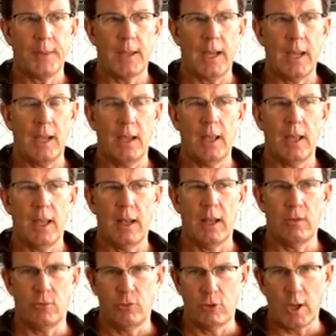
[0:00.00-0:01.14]
I had
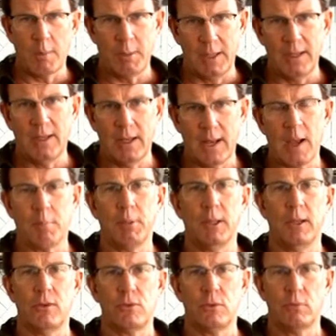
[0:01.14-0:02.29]
a job in
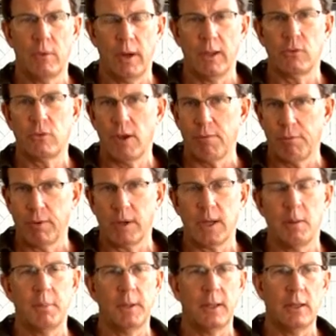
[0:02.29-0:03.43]
Indianapolis running a software
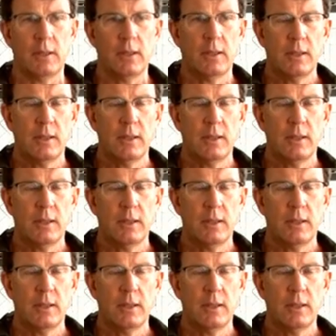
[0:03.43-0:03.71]
company,